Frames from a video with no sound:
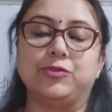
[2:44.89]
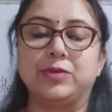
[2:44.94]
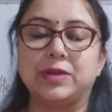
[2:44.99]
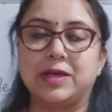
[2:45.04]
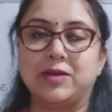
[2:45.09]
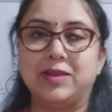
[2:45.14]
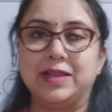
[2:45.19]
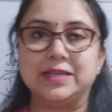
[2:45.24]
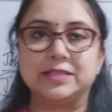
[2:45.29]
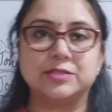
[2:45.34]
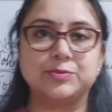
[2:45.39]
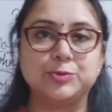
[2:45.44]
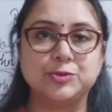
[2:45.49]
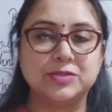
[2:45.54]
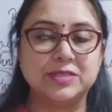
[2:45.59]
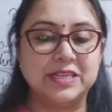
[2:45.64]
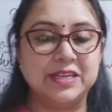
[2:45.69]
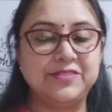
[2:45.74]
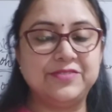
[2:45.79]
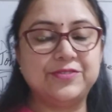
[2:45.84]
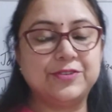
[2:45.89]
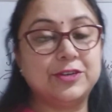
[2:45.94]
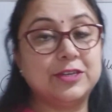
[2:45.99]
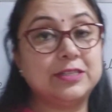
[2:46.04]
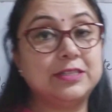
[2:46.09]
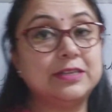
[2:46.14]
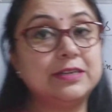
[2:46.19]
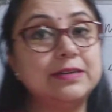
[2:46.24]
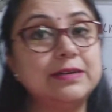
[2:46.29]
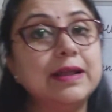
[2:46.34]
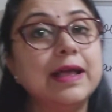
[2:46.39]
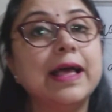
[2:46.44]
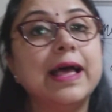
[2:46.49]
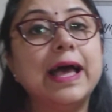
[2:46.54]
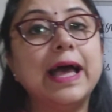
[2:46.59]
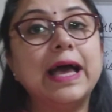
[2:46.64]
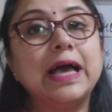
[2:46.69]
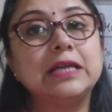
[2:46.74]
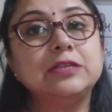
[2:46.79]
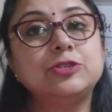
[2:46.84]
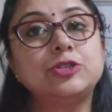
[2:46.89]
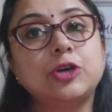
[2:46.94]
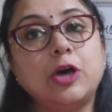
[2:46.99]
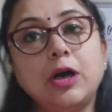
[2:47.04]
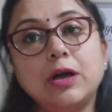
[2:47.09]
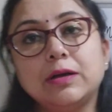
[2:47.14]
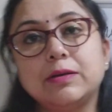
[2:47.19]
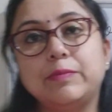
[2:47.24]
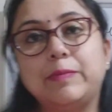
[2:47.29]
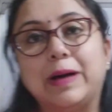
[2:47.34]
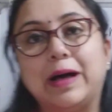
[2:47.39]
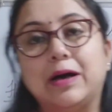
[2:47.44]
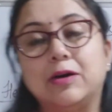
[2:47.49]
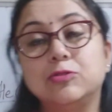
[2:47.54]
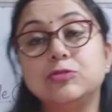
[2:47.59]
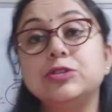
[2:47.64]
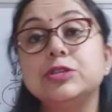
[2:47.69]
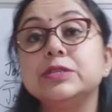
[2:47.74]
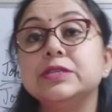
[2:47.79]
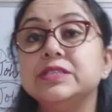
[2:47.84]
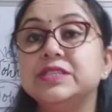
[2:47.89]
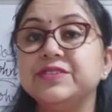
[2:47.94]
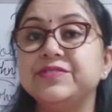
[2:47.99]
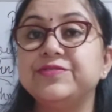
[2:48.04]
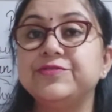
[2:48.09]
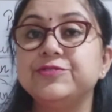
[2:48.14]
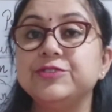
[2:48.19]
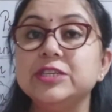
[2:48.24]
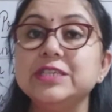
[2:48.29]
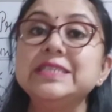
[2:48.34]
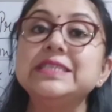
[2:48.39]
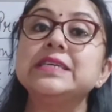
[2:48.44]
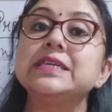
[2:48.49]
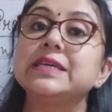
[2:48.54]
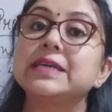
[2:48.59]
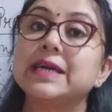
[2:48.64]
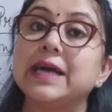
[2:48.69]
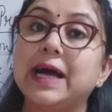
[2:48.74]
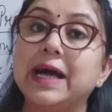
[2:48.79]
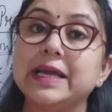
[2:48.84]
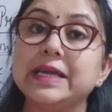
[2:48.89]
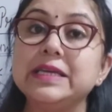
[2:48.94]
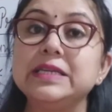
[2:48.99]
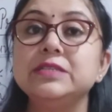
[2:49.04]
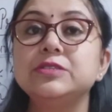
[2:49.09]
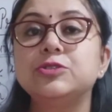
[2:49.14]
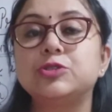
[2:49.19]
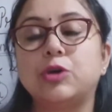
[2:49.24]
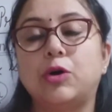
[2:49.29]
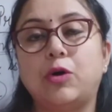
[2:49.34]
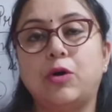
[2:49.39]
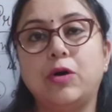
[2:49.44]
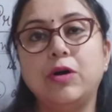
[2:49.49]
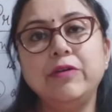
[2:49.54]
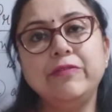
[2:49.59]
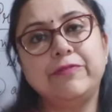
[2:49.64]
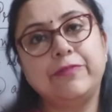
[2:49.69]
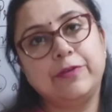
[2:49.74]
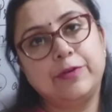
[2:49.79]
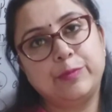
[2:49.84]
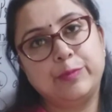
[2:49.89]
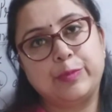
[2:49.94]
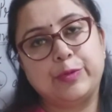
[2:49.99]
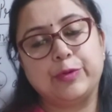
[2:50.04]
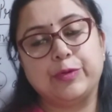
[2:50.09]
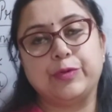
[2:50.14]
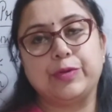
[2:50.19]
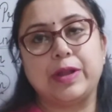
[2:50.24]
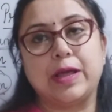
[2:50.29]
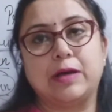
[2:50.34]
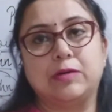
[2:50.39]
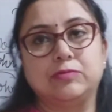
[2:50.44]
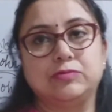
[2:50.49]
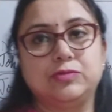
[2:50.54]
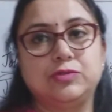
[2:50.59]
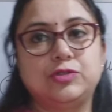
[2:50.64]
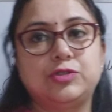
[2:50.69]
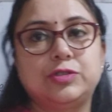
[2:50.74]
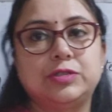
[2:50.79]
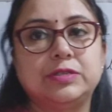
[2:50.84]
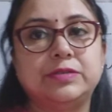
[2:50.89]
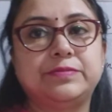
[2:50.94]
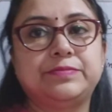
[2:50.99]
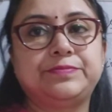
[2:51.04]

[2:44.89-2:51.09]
Now let's proceed further and talk about different kinds of pronouns.